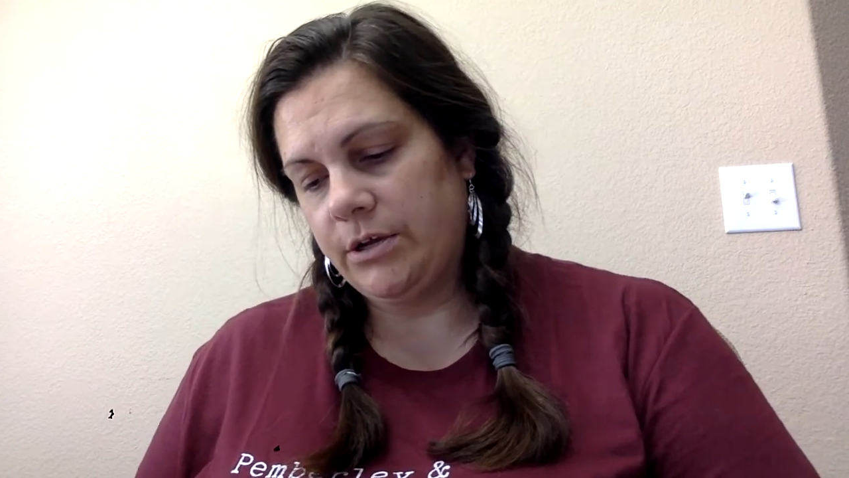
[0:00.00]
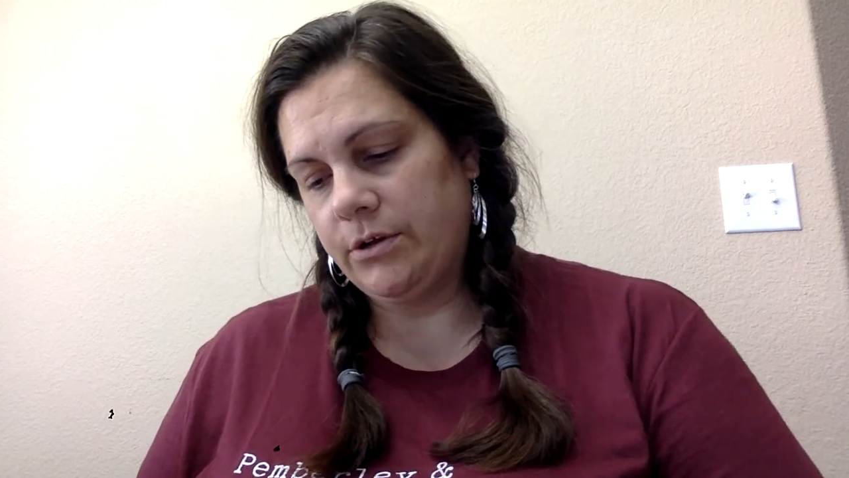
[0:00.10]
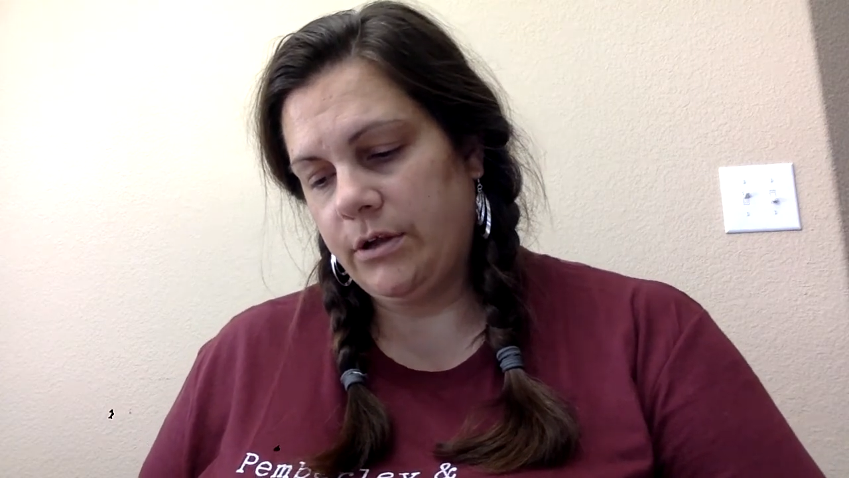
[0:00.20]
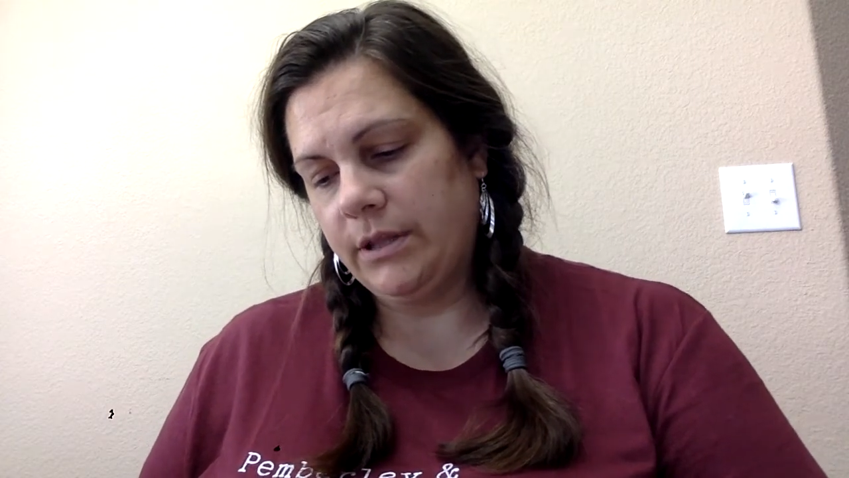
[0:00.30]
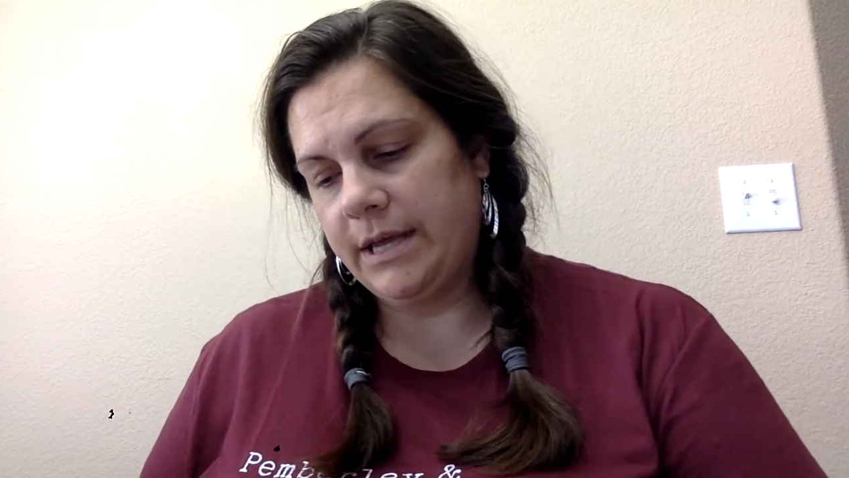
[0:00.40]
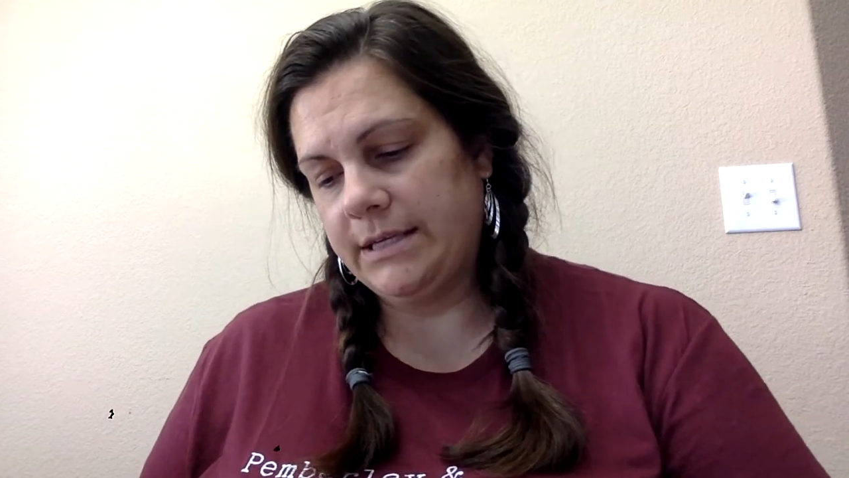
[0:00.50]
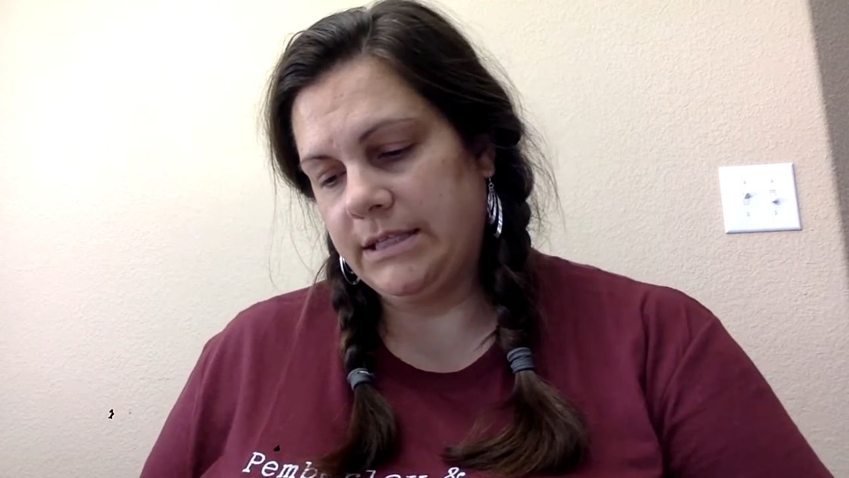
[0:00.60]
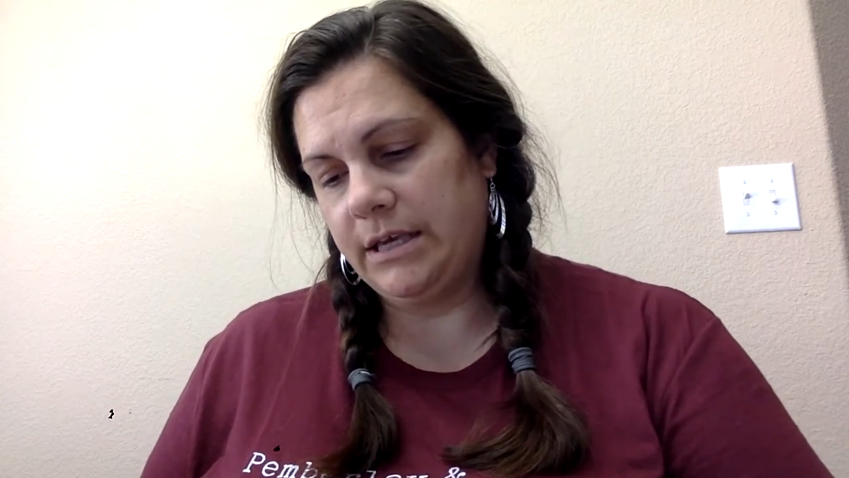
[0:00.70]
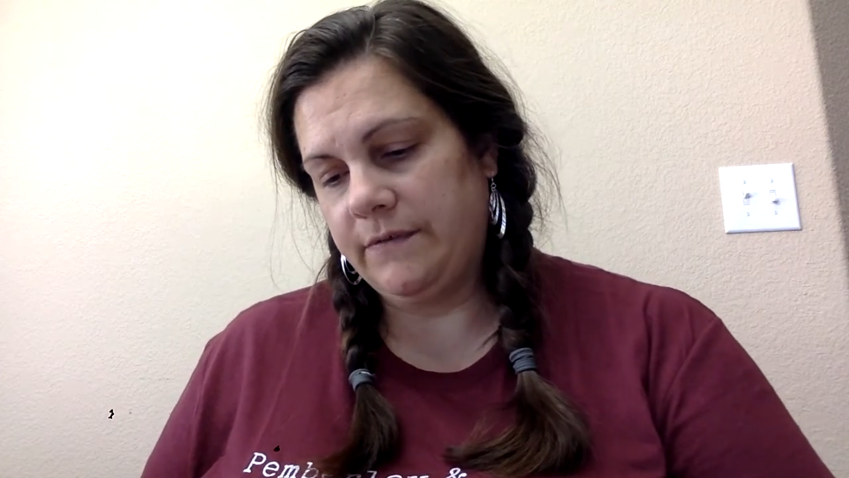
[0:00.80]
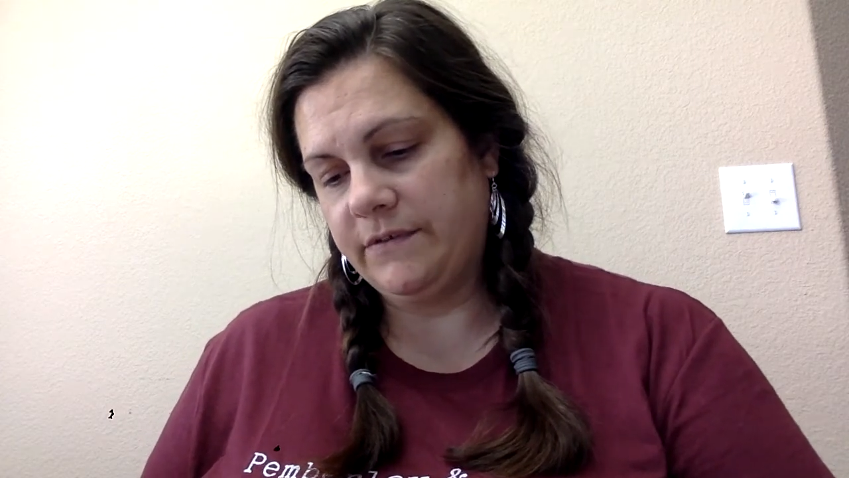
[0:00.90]
under their
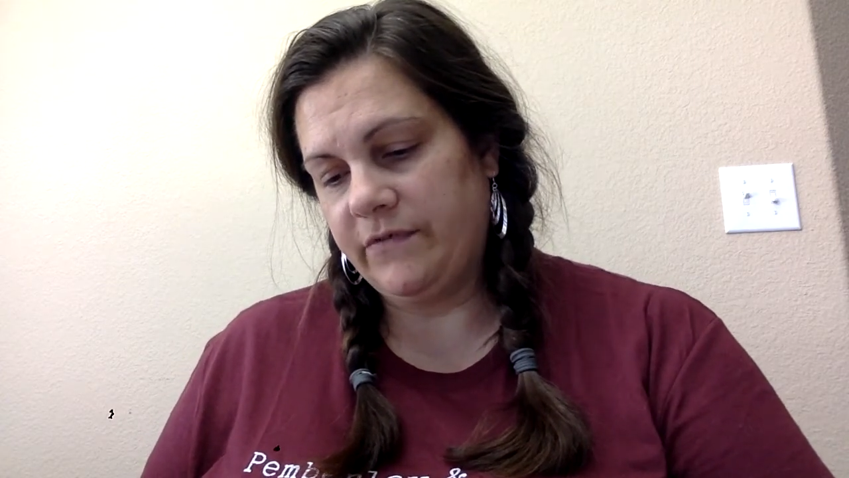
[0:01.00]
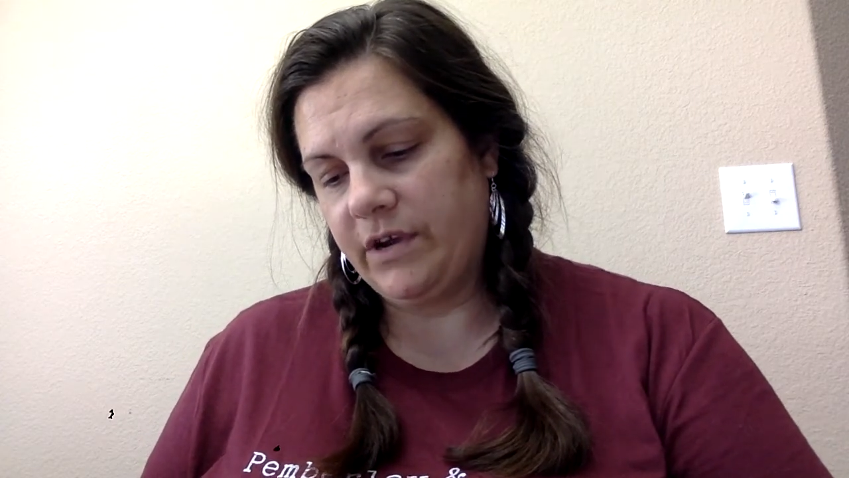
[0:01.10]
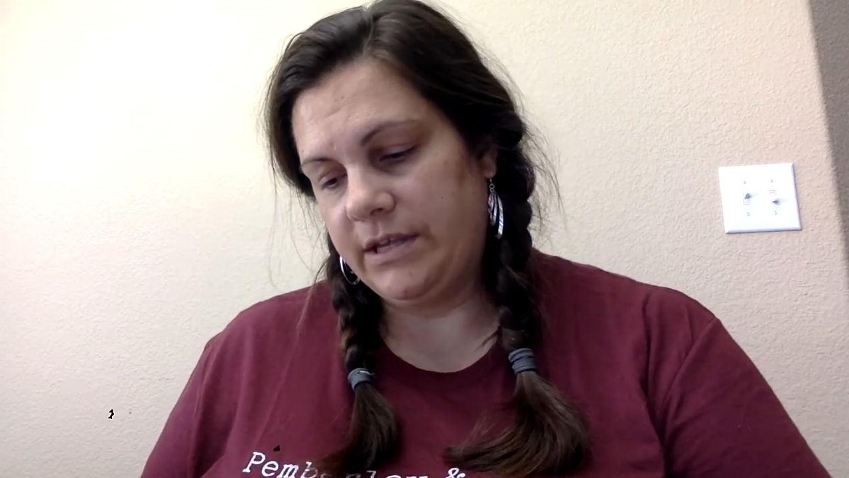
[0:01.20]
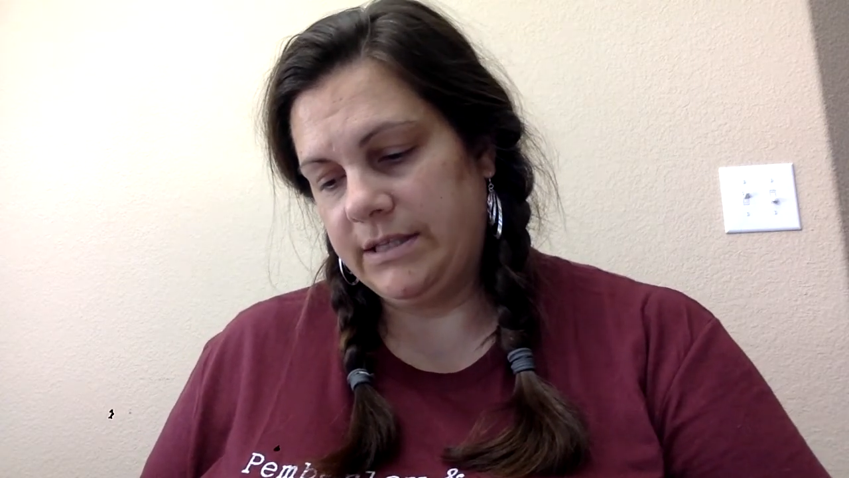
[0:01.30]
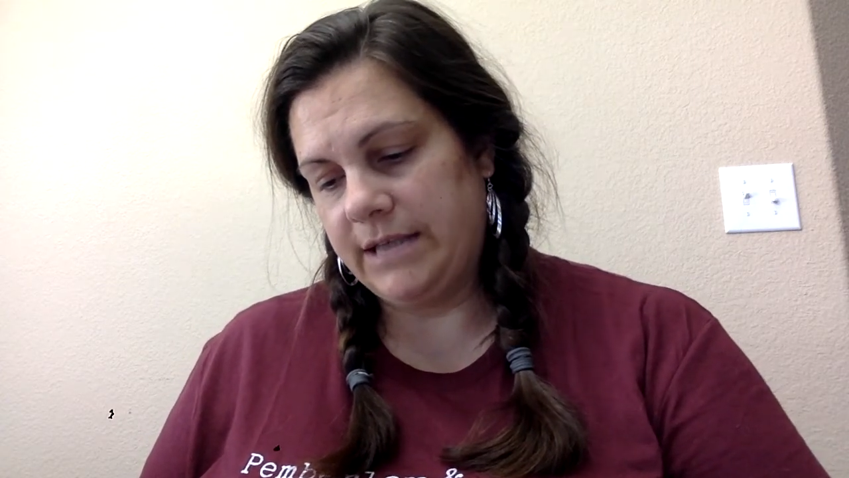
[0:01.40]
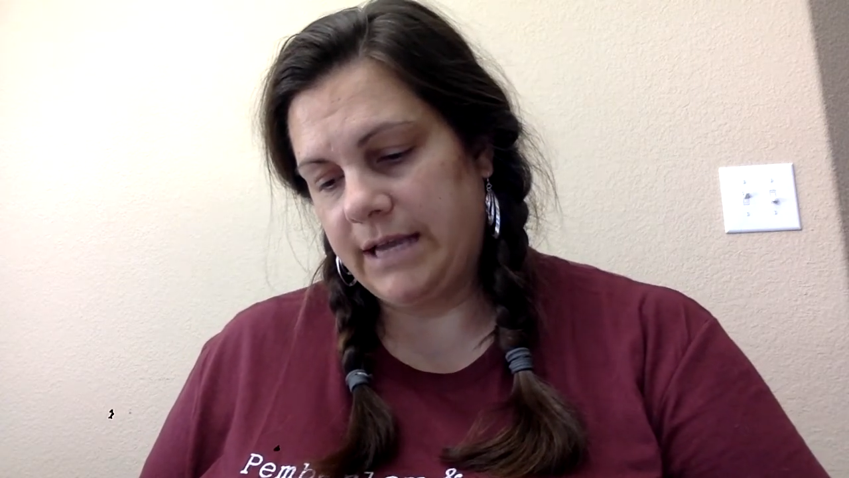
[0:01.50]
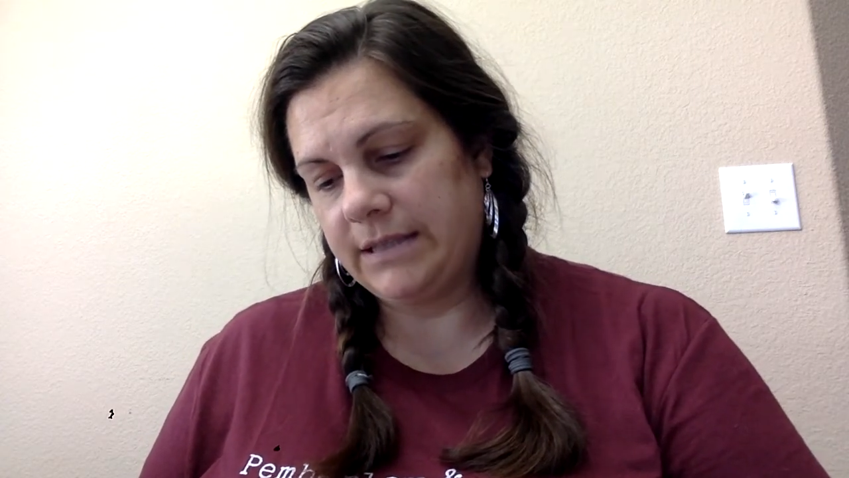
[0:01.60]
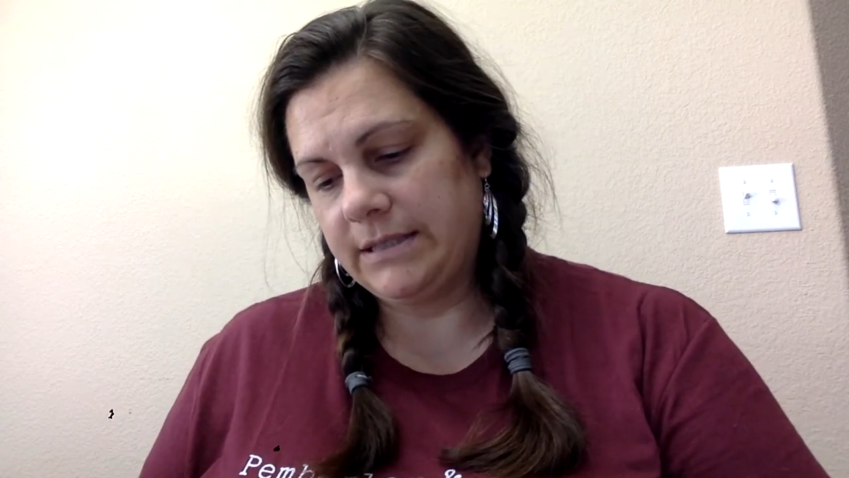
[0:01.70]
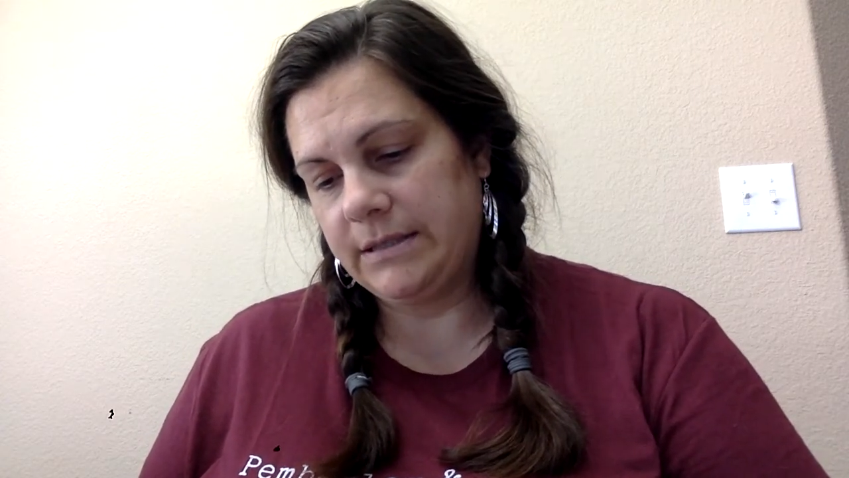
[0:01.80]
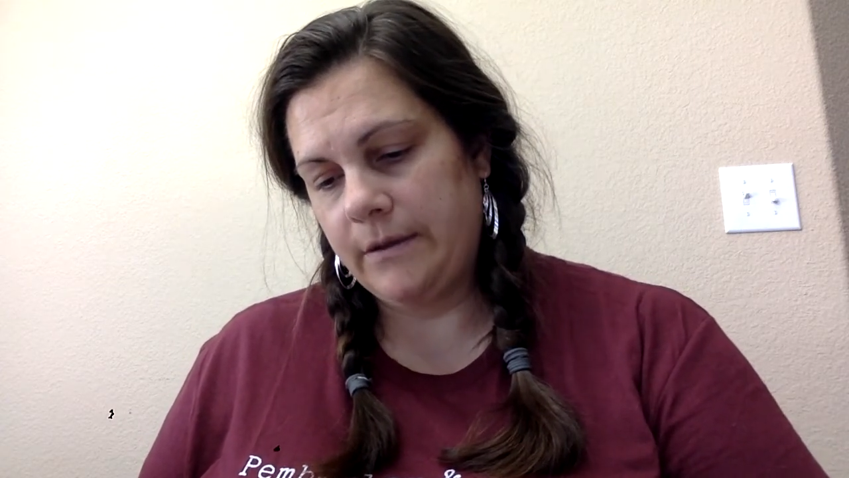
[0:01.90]
lettuce leaves for
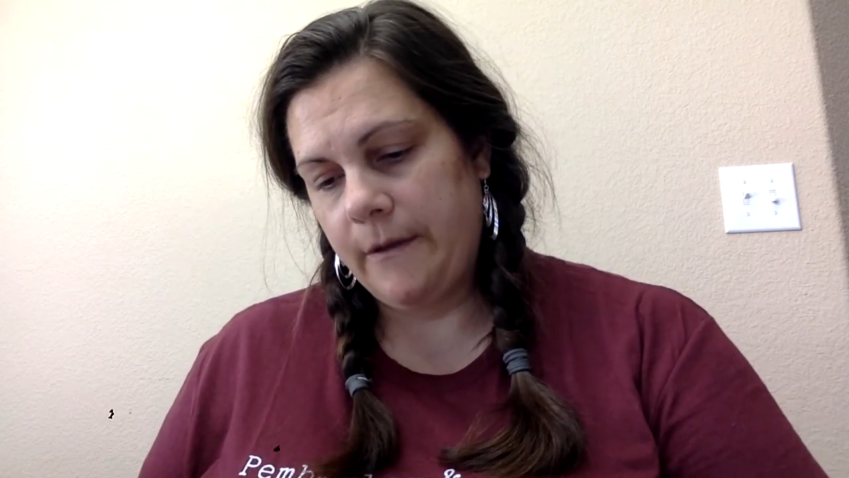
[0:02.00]
insects.